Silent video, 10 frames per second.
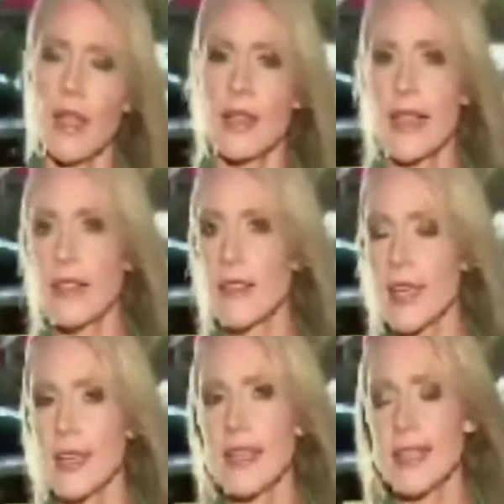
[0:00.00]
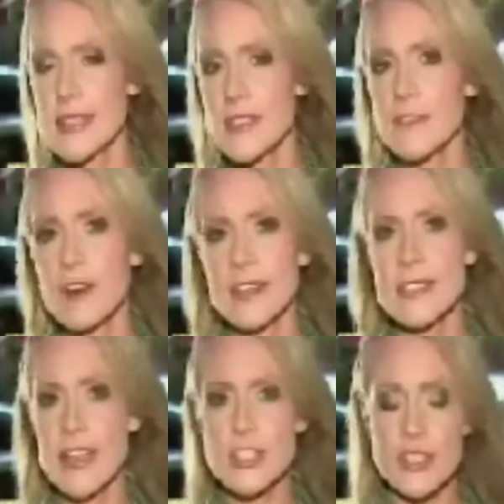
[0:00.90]
Now, Lane, it is a very
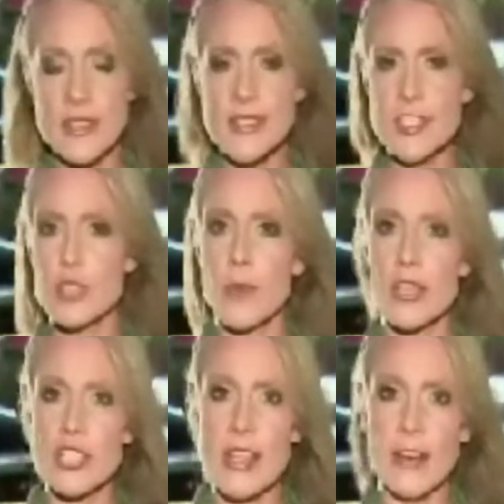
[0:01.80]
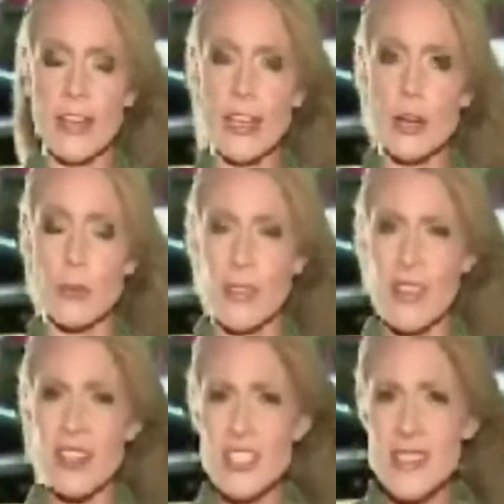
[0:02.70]
dangerous situation out here with
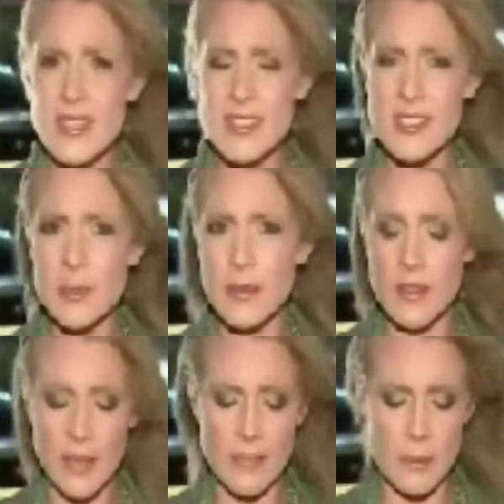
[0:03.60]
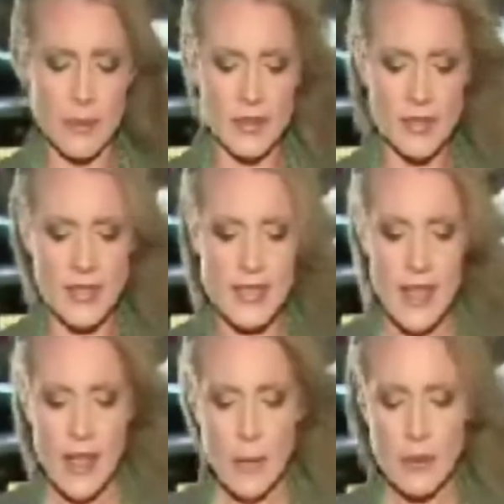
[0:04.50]
not just the instability of the buildings,
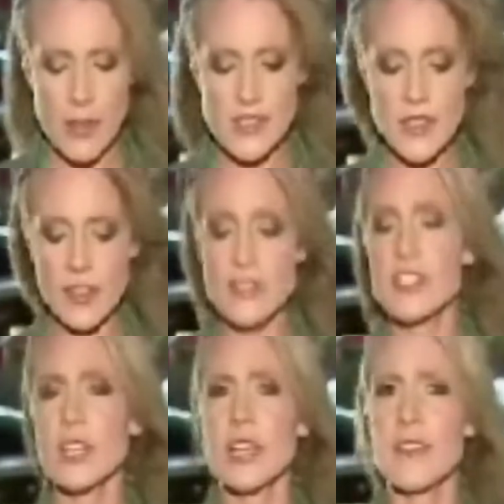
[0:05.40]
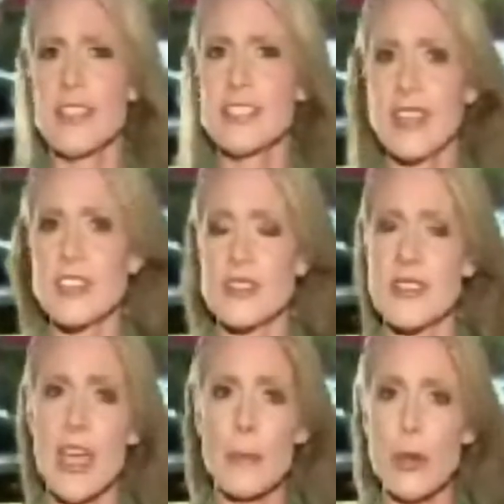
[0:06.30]
but also the concern of the
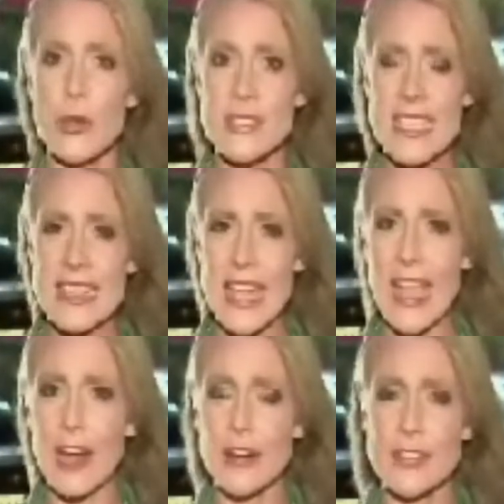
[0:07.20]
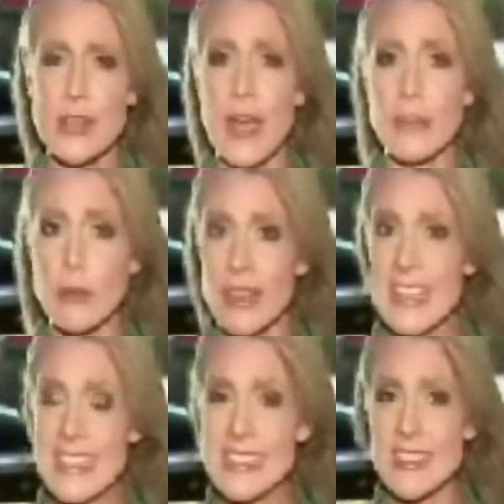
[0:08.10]
dangerous chemicals in the air. So everyone
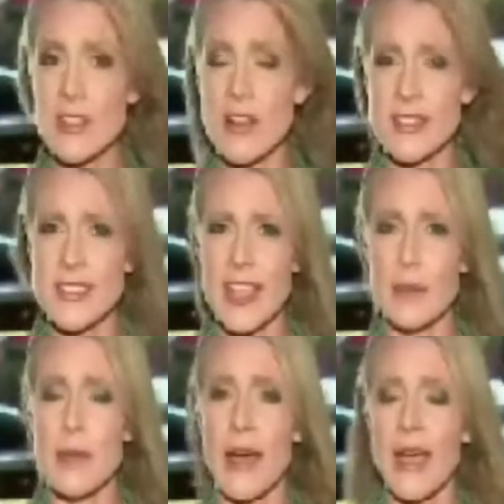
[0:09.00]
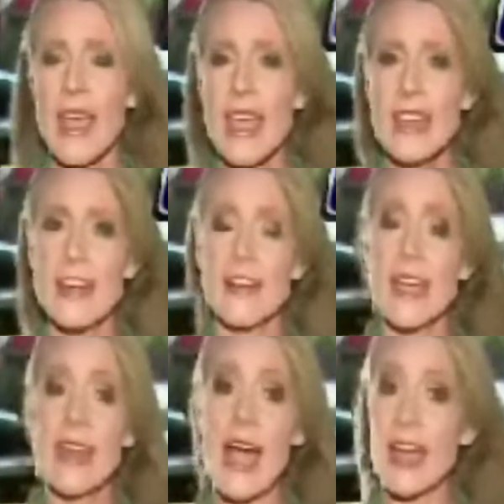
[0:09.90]
is still on standby. Now,
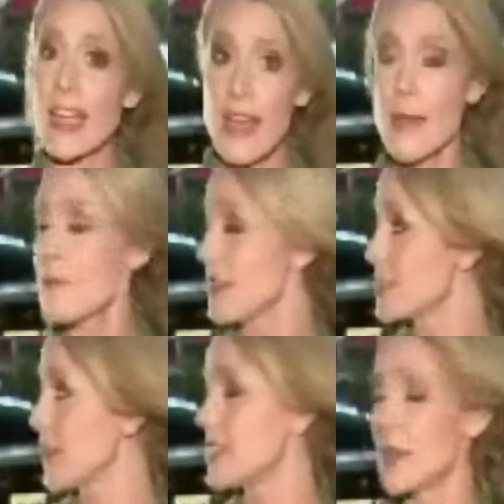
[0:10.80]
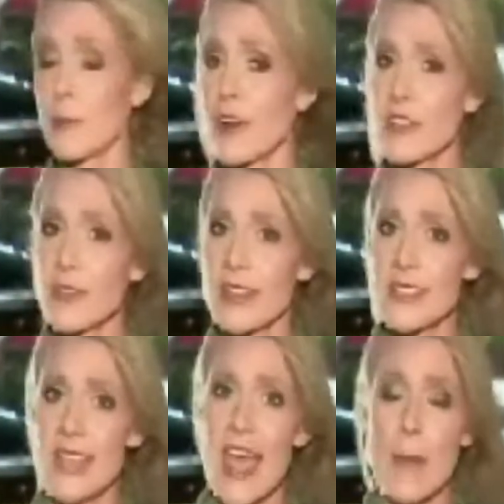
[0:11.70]
again, I am expecting a press
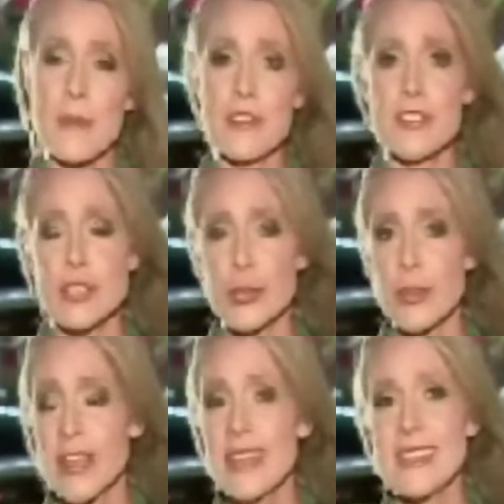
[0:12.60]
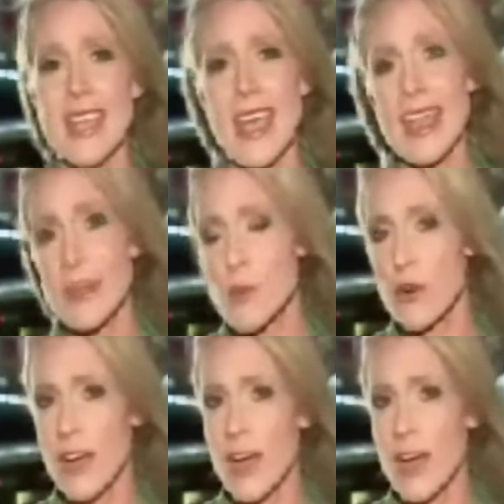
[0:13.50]
release to happen soon to get any more